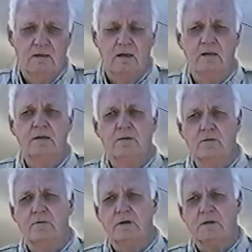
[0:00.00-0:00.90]
he
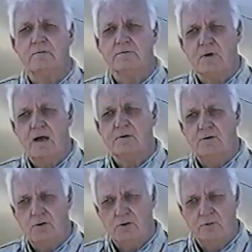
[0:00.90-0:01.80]
knew what they were trying to
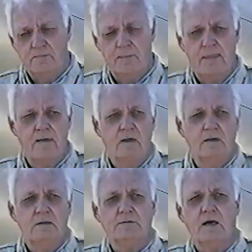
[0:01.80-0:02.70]
do.
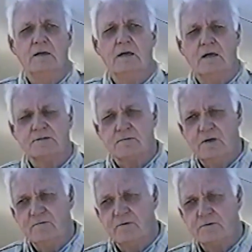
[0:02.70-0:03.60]
And he had some
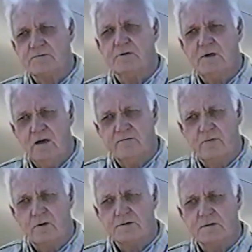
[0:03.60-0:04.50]
influence with the Air
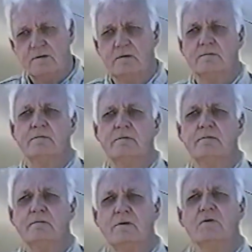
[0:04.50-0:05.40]
Force. So
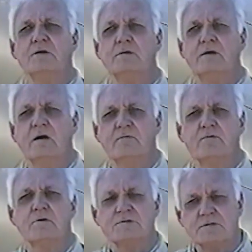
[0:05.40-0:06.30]
he went to the Air
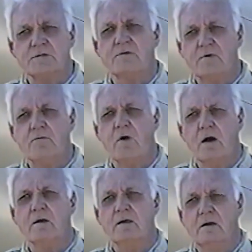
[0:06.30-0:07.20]
Force and said, we
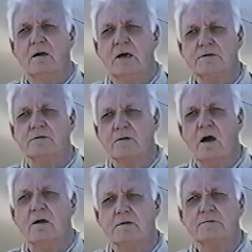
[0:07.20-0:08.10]
want an Air National
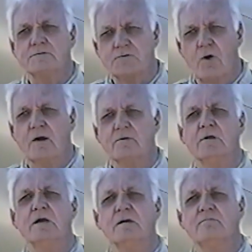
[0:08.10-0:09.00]
Guard
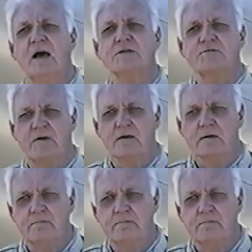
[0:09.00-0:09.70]
squadron in Mansfield.